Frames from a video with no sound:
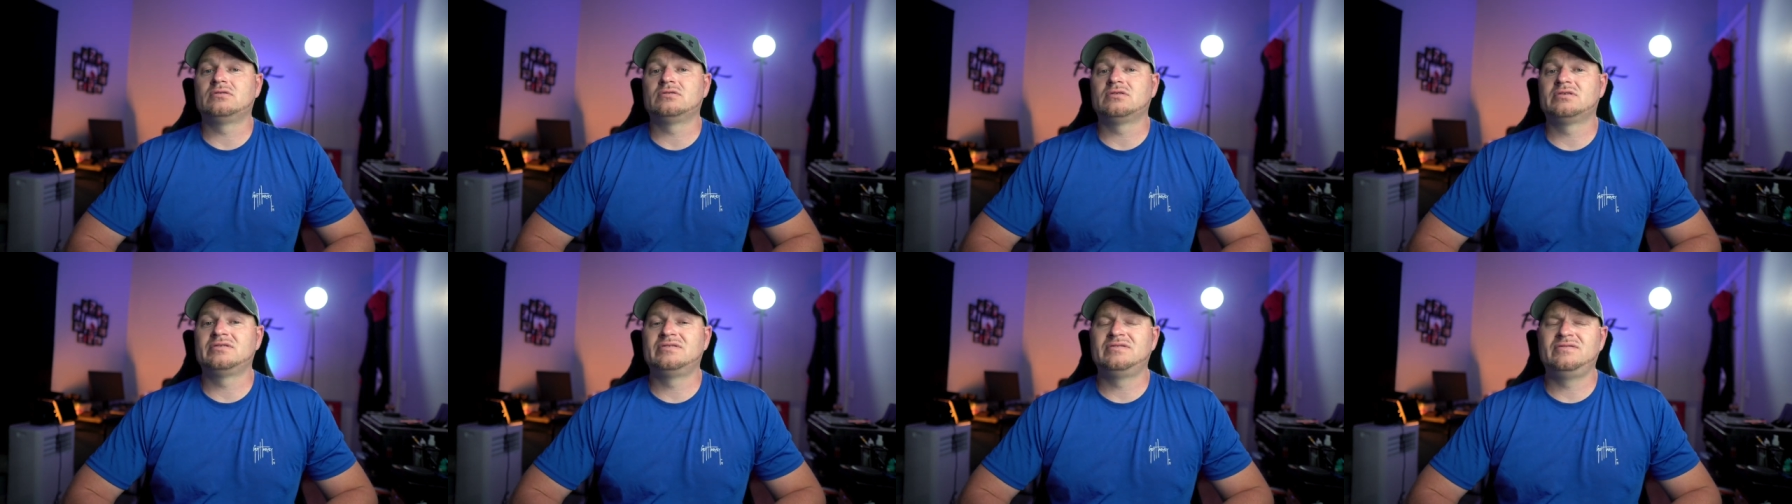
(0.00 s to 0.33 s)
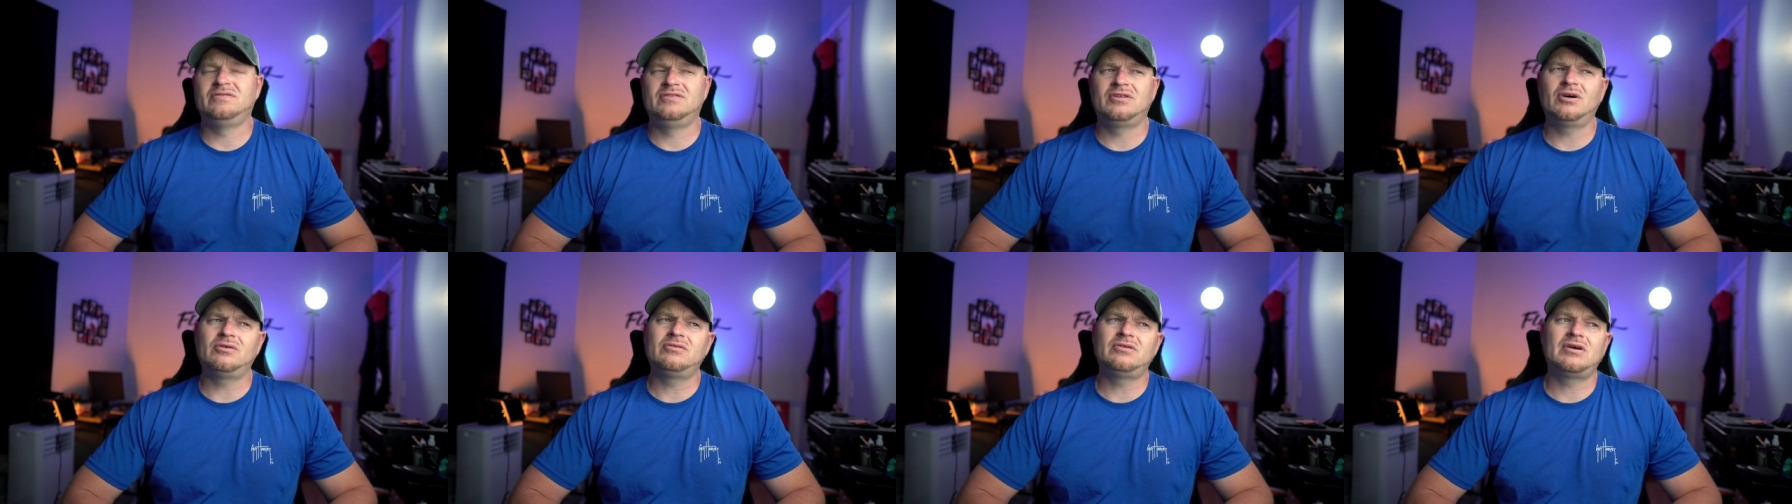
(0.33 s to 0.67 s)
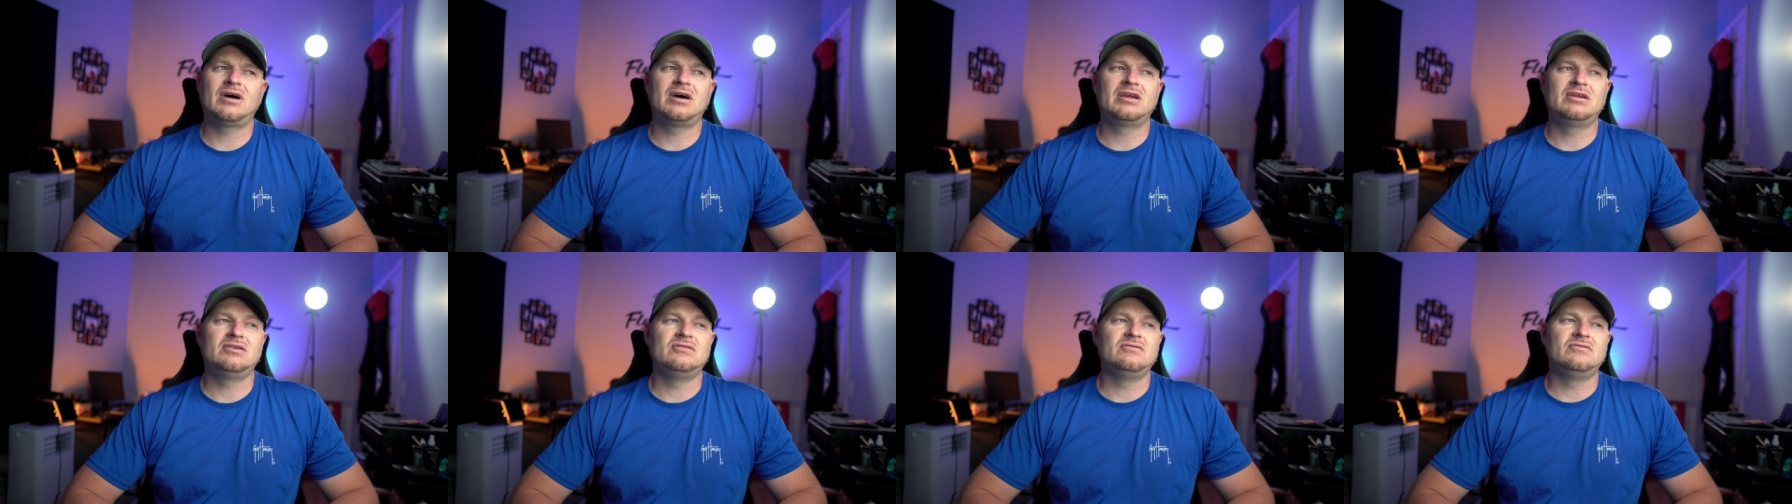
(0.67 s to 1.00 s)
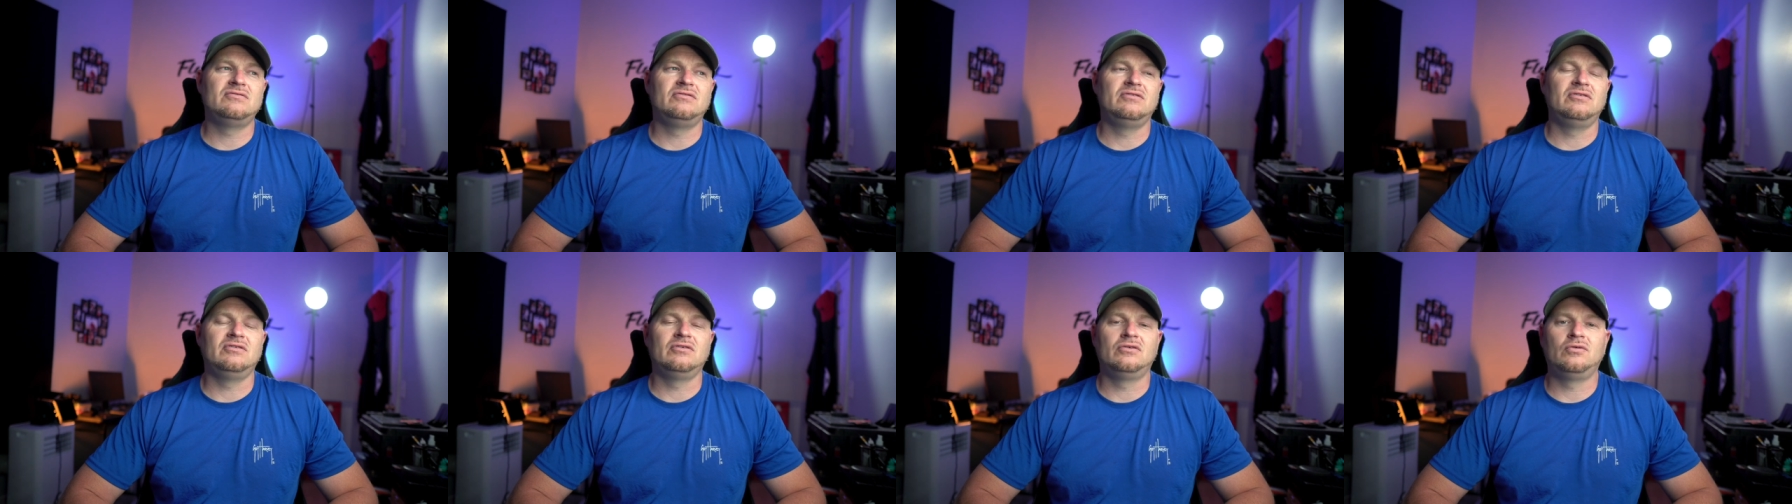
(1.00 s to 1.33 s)
because if you don't know how to use
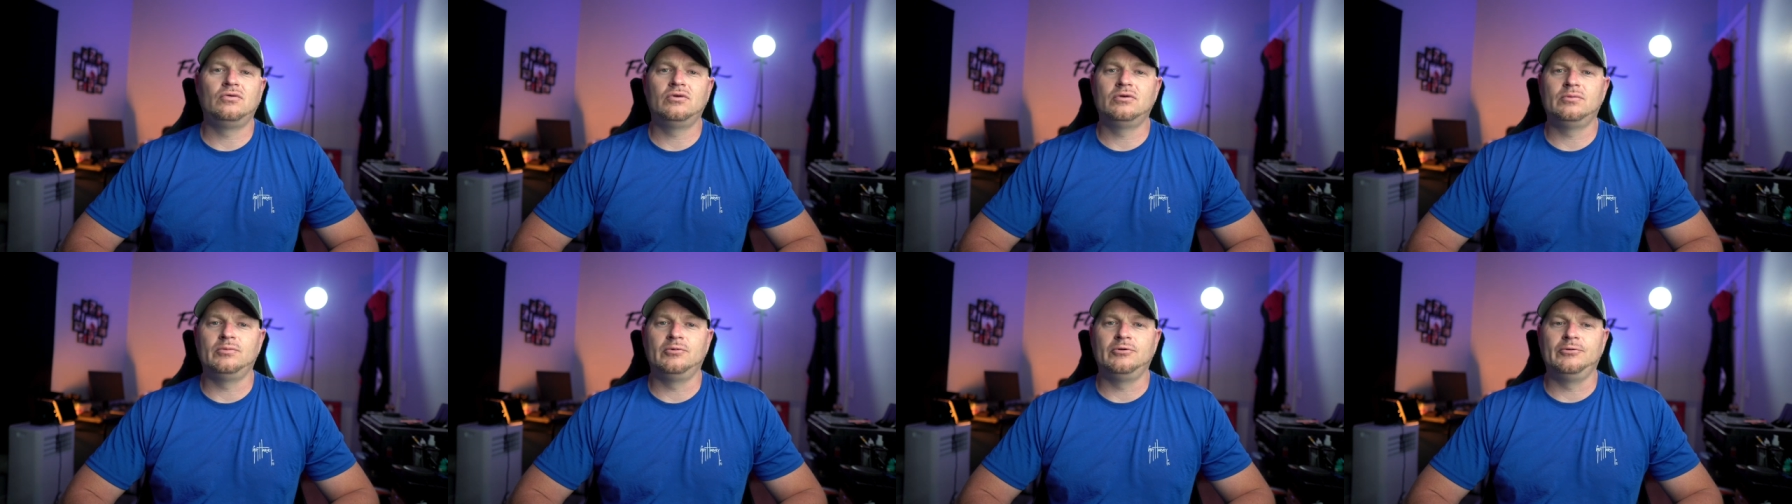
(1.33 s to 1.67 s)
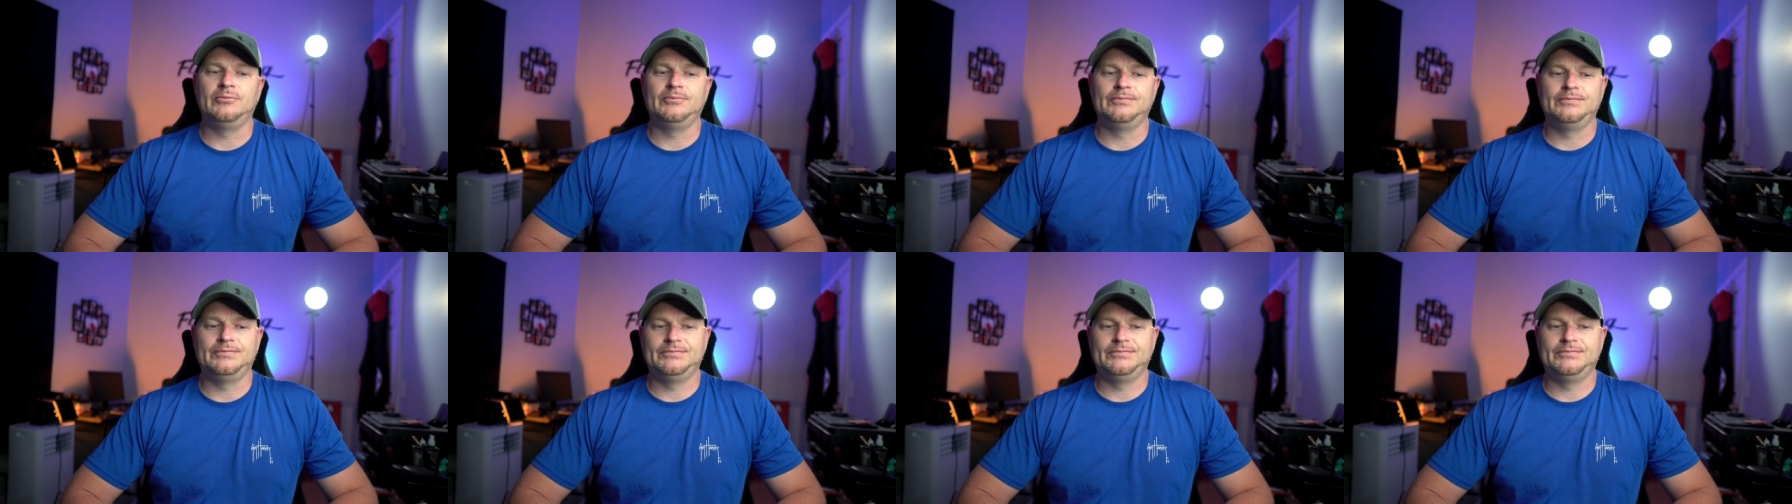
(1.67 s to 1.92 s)
the equipment,